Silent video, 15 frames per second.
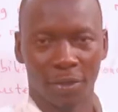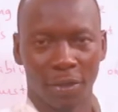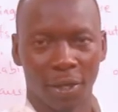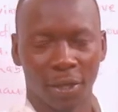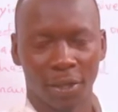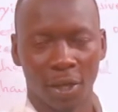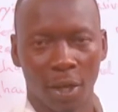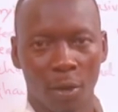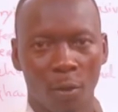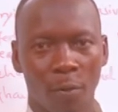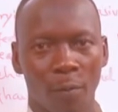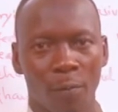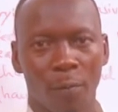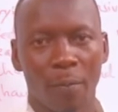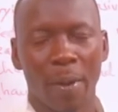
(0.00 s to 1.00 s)
sector
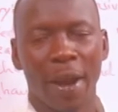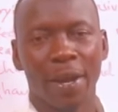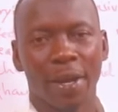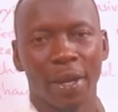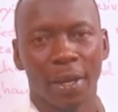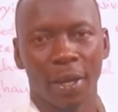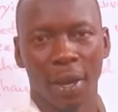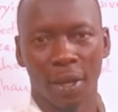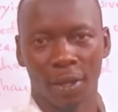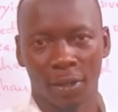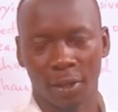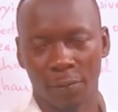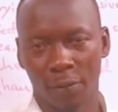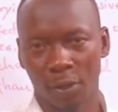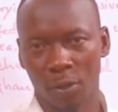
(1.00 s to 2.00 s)
of mining
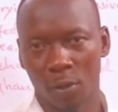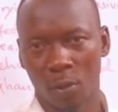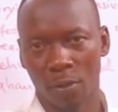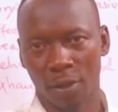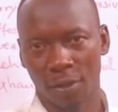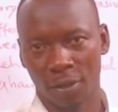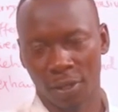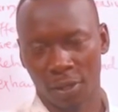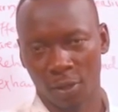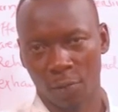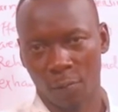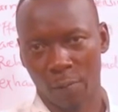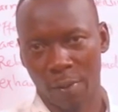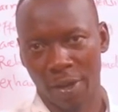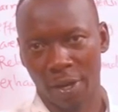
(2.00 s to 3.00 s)
activities or the sector
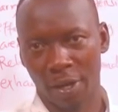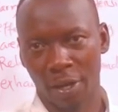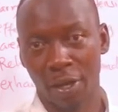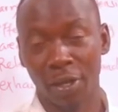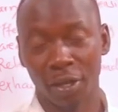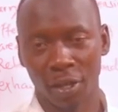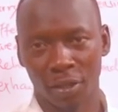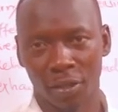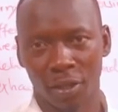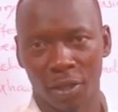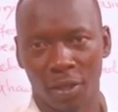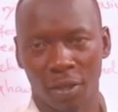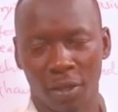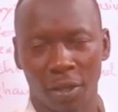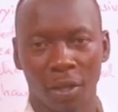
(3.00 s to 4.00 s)
of mining industry
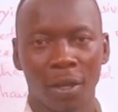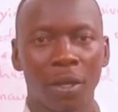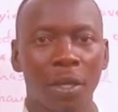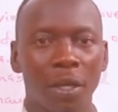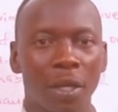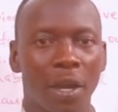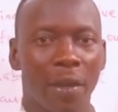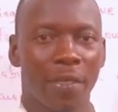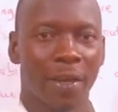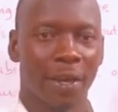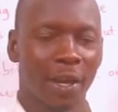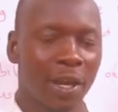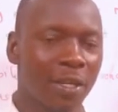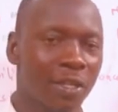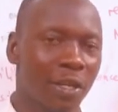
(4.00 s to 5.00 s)
in the
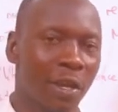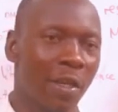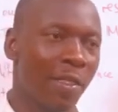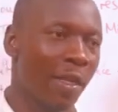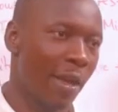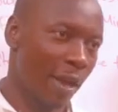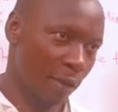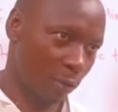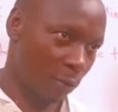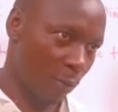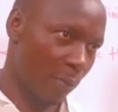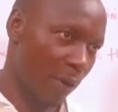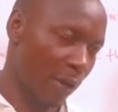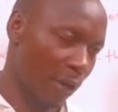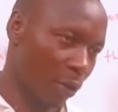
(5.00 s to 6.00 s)
country, there are so
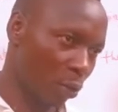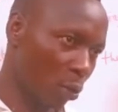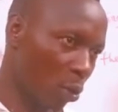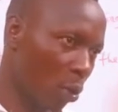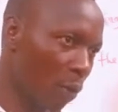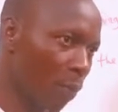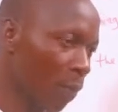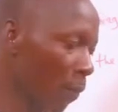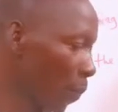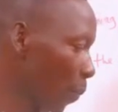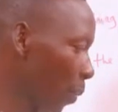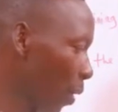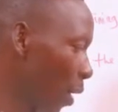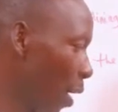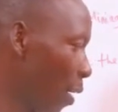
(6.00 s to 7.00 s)
many. So
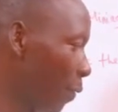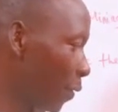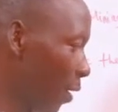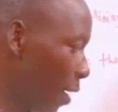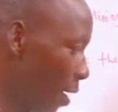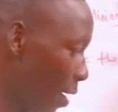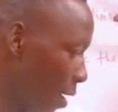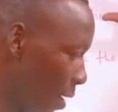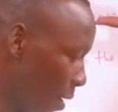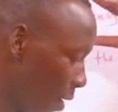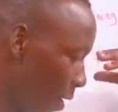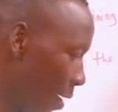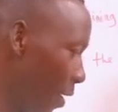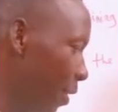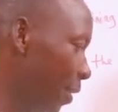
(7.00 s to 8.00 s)
after
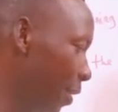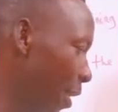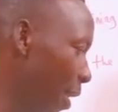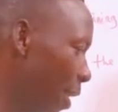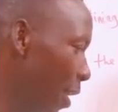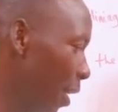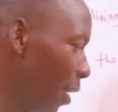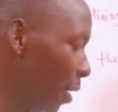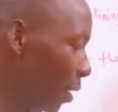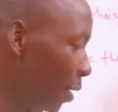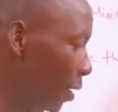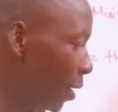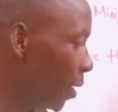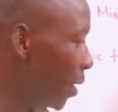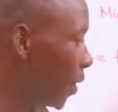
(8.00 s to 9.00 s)
studying
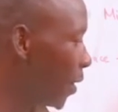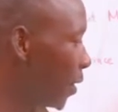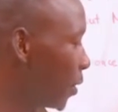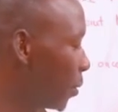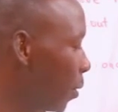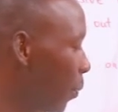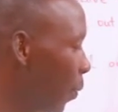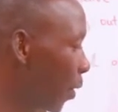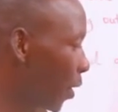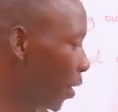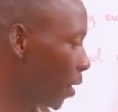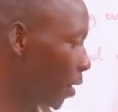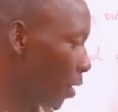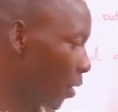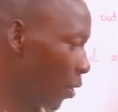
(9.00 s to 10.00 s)
this topic,
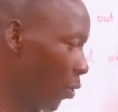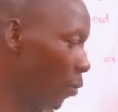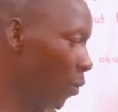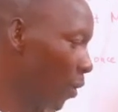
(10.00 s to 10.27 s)
you